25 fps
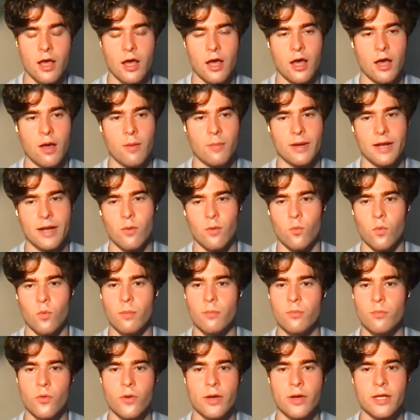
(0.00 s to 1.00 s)
And at
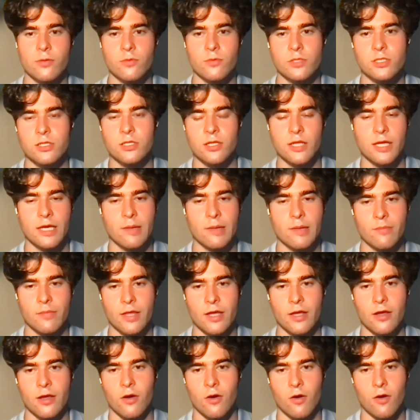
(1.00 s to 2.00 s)
one point, it was claimed
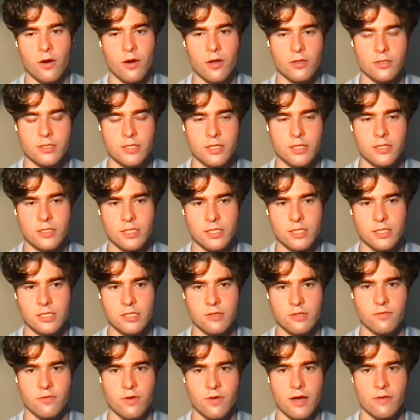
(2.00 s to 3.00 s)
that RL
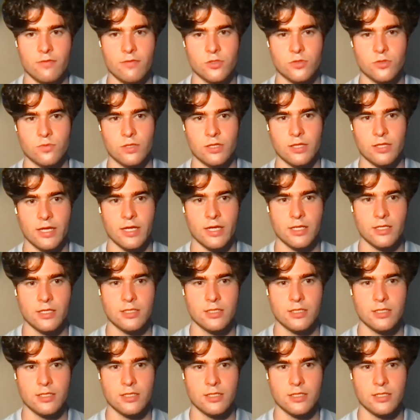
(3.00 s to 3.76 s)
1065 was related